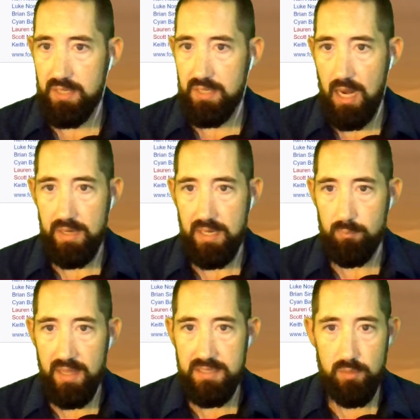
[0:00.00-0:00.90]
and
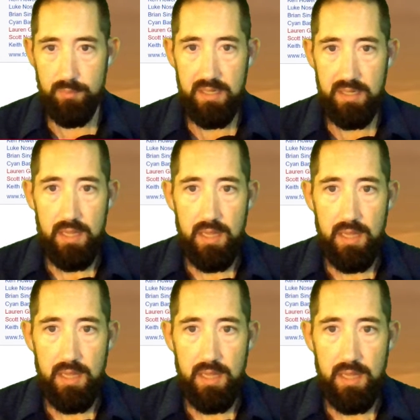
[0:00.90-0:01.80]
have been founders,
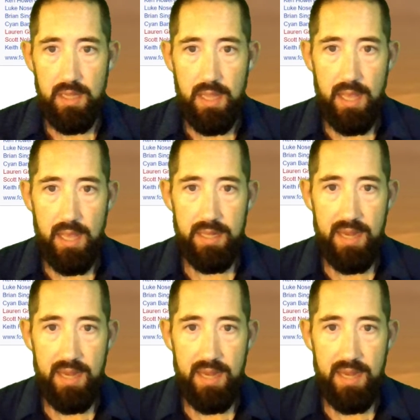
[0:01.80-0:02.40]
early employees,